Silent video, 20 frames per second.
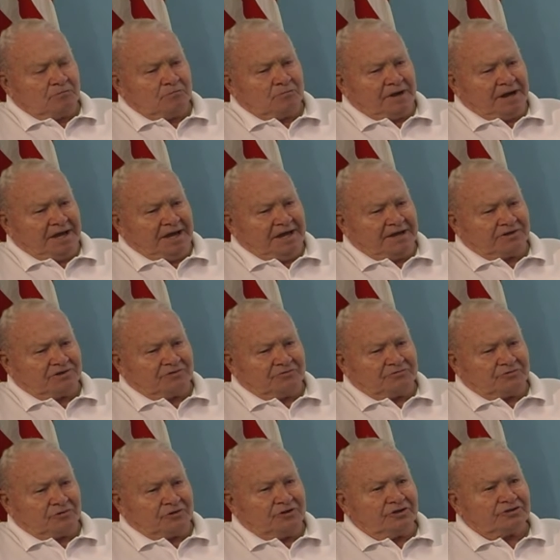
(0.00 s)
bring into
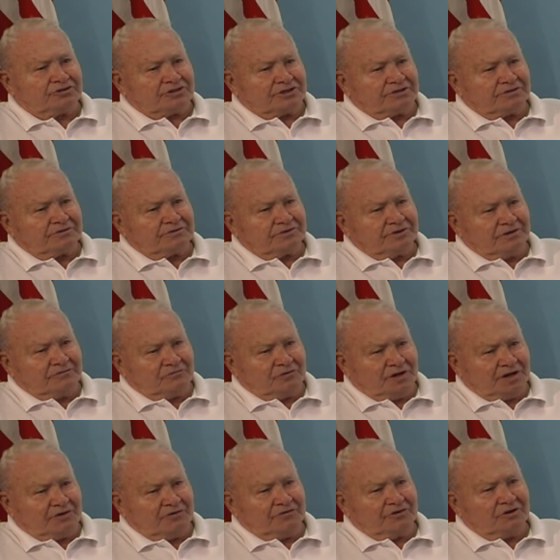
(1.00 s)
fruition
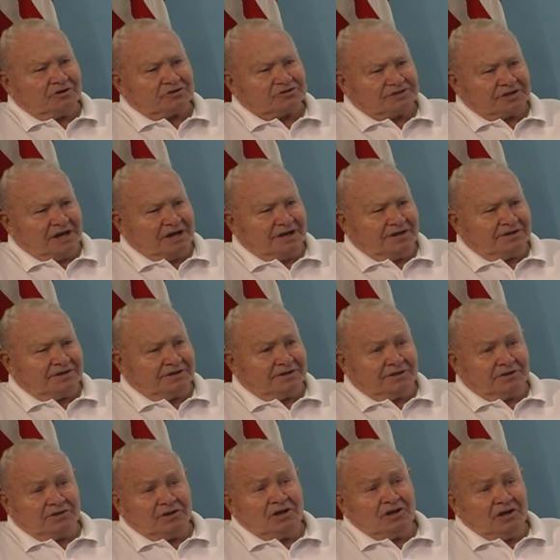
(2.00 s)
whenever you're assigned
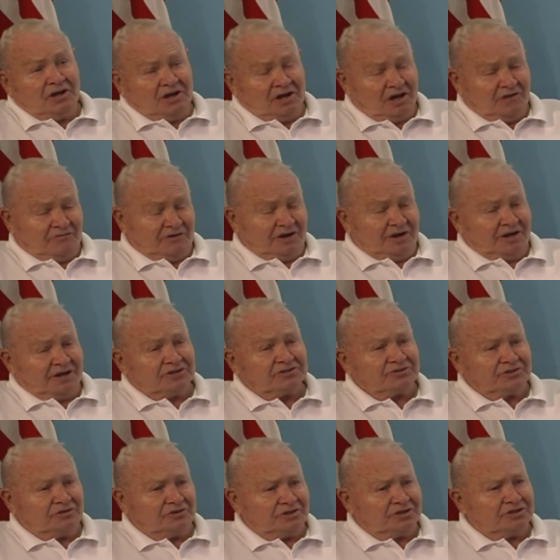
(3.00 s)
in
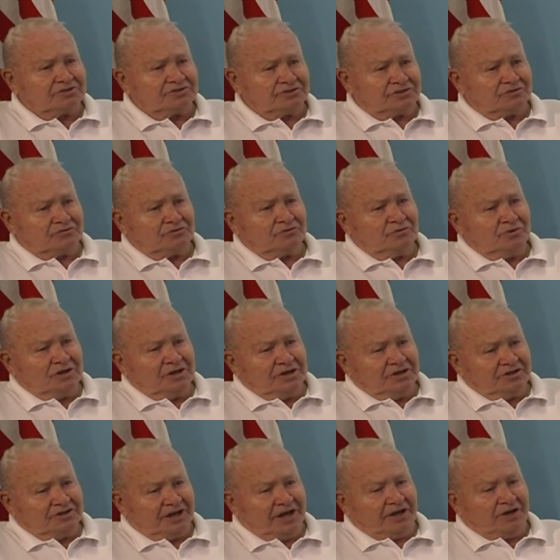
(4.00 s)
various units to
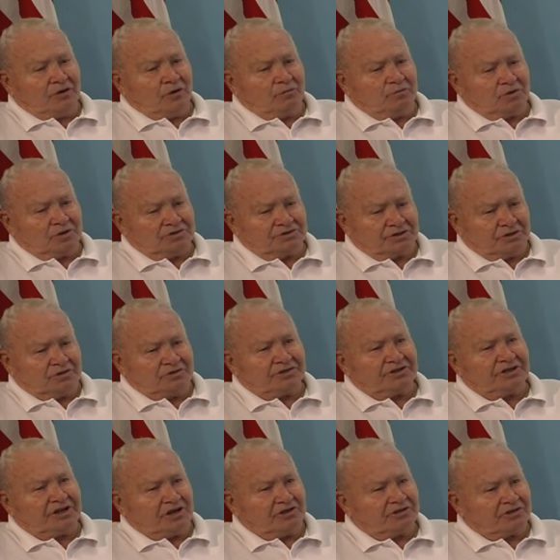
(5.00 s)
take over
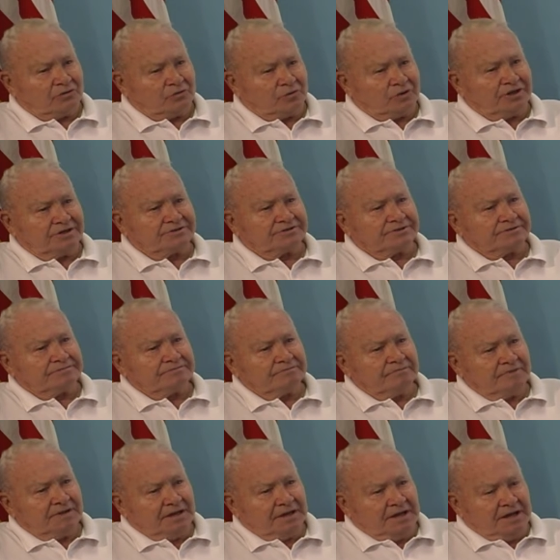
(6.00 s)
certain territories and,
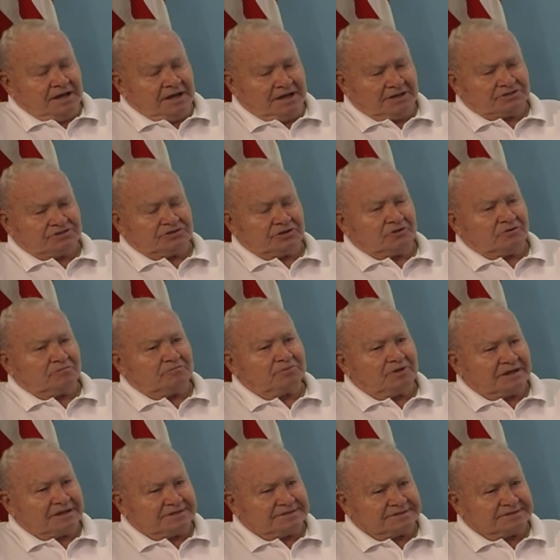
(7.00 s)
and certain
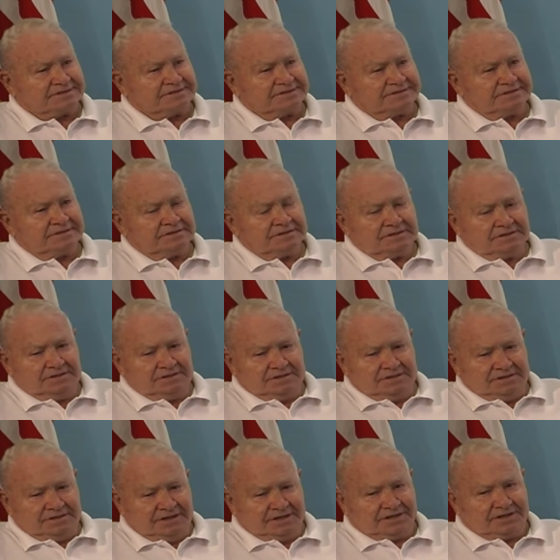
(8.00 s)
places
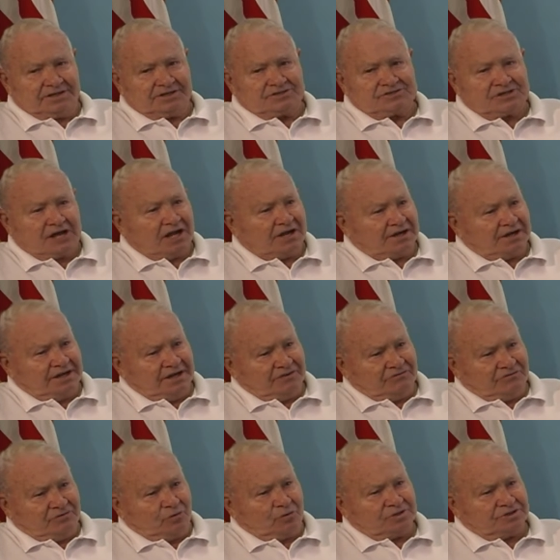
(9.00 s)
and
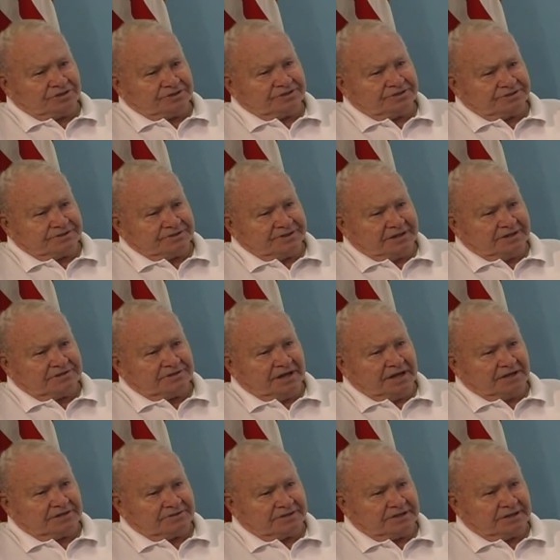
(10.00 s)
consolidate forces and things
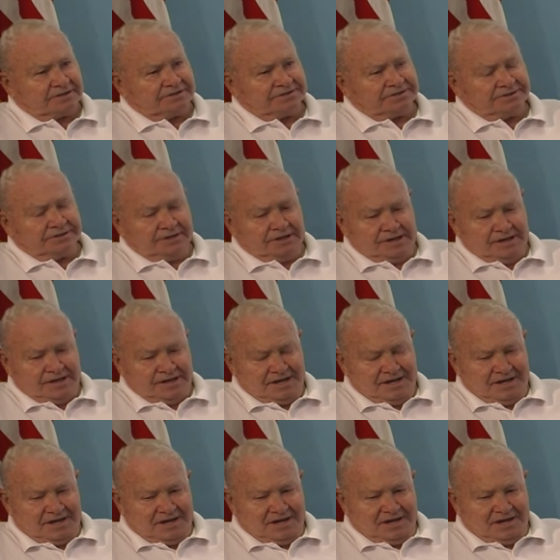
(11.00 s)
like this.
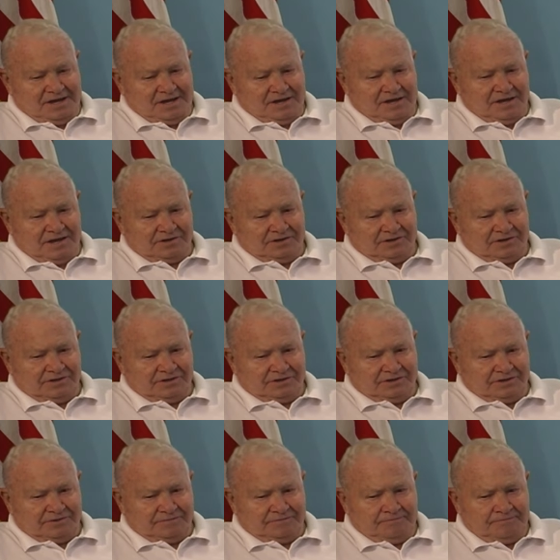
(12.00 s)
And
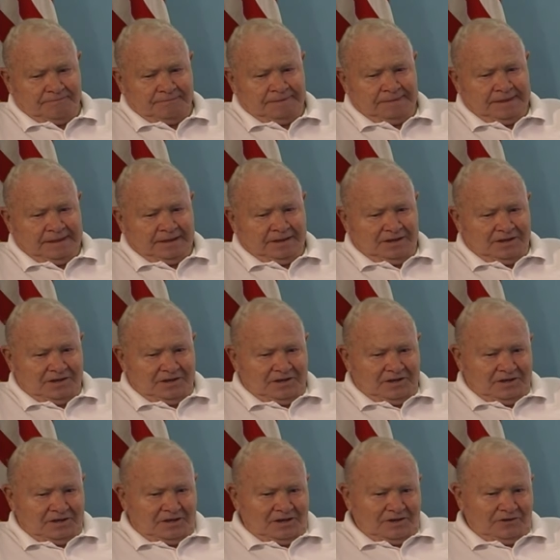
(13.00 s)
uh,
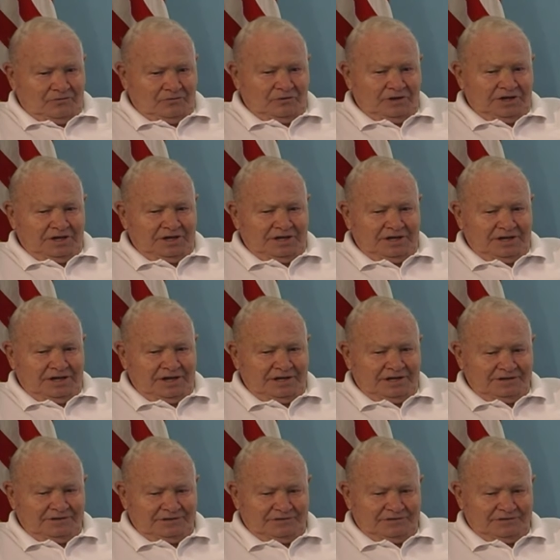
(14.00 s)
we